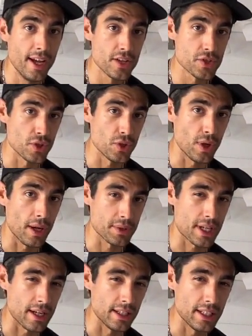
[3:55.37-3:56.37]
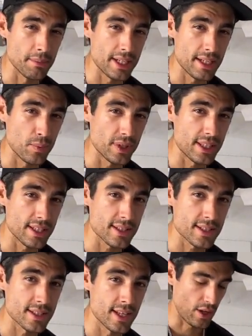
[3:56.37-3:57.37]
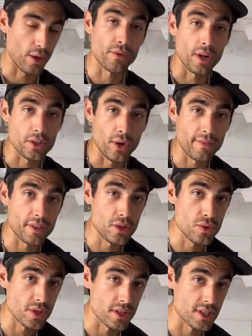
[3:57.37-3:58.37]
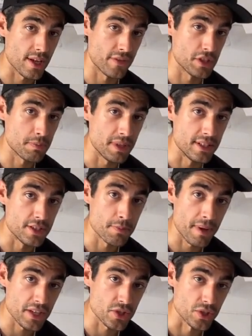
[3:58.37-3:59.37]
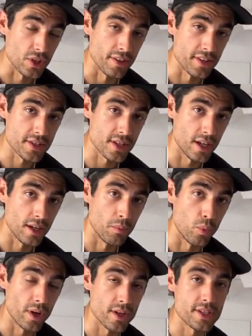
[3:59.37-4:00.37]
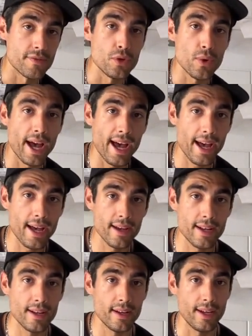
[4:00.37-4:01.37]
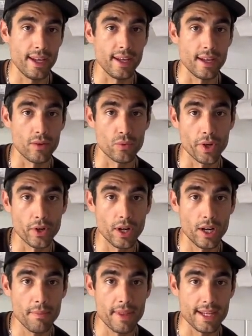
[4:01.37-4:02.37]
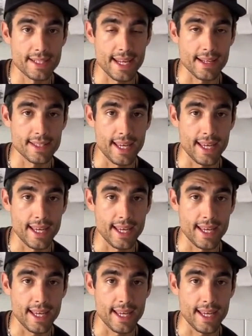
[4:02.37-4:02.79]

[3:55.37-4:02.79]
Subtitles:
So I was kind of limited with this. However, I don't have to use a 7-speed spacer on this hub. Whereas if you had a rear hub that takes